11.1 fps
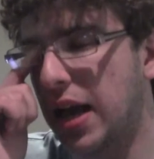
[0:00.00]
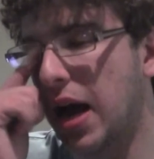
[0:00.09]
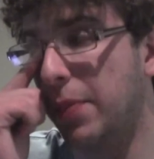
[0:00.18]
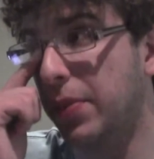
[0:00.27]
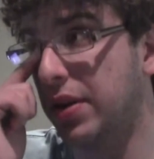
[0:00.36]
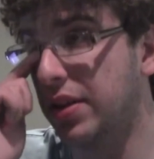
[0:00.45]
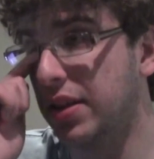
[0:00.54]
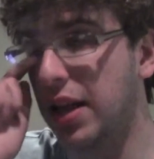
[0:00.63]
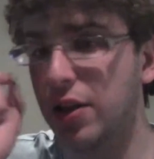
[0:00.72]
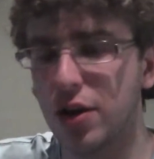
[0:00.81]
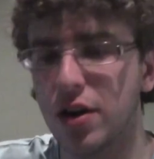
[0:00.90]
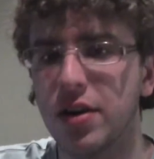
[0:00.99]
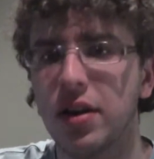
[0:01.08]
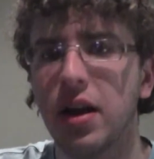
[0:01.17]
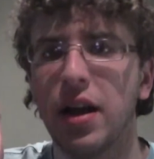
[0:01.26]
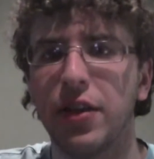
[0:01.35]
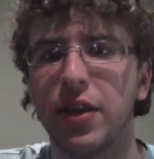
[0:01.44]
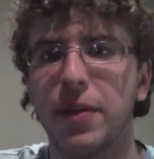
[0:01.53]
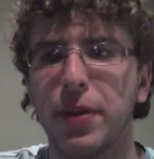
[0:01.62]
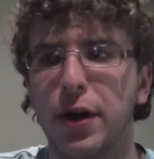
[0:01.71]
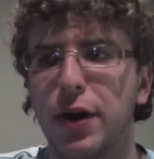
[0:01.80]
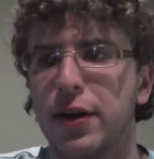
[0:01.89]
happened. They learn that
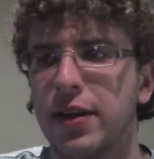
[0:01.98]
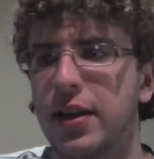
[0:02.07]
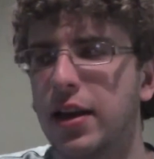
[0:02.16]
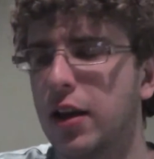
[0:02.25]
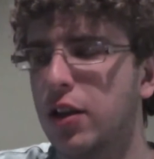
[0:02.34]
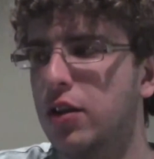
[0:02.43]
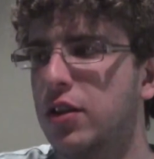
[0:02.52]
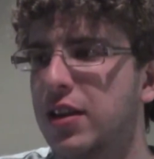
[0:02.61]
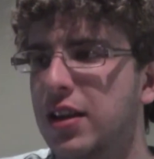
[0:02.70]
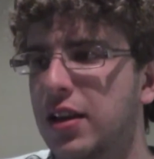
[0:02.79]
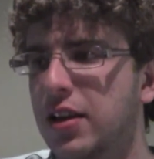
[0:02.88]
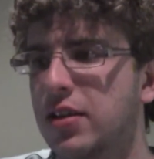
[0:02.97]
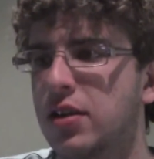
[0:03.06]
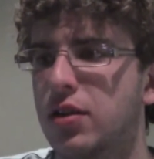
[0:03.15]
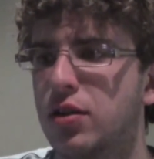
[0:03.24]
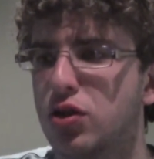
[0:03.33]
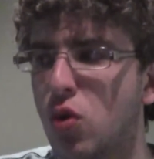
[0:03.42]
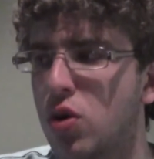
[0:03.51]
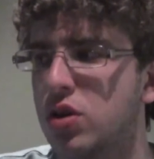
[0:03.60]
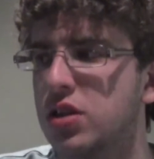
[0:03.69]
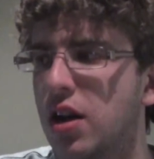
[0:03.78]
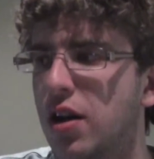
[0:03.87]
apparently the
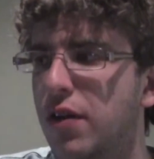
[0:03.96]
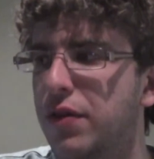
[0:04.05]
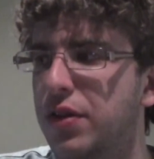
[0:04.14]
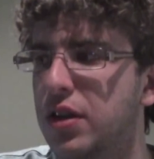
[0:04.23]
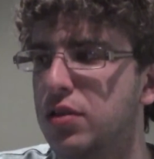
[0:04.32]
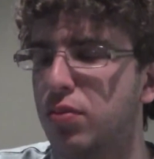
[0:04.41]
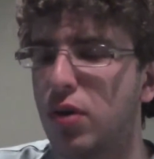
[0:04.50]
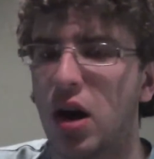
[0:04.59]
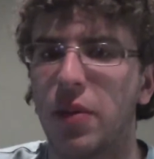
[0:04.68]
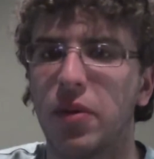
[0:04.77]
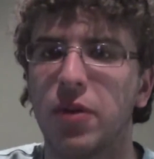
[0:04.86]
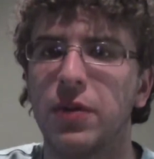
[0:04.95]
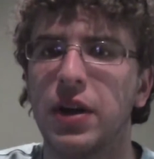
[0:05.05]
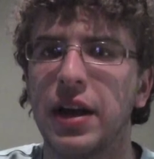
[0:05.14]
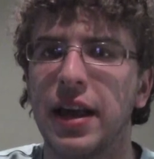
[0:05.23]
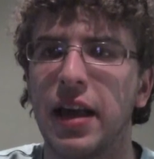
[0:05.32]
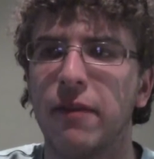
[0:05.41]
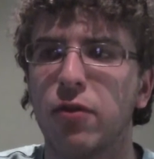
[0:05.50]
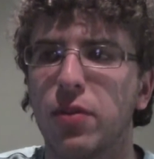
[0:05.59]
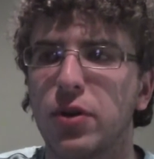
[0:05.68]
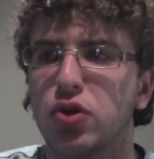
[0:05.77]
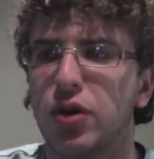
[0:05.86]
source of this problem came
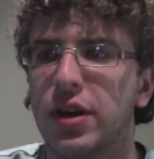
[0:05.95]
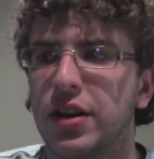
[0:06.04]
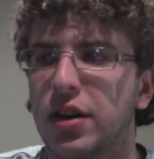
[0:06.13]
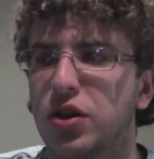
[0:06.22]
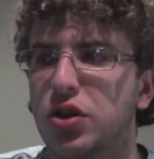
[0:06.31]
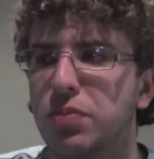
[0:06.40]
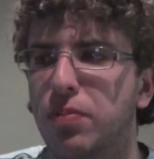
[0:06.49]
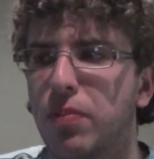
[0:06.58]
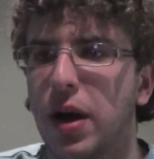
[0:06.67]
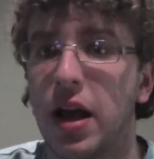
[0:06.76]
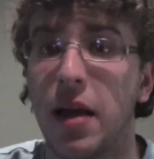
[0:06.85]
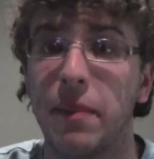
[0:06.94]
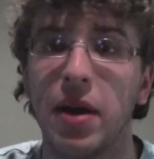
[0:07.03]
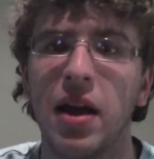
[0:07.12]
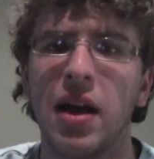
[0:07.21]
from a drainage pipe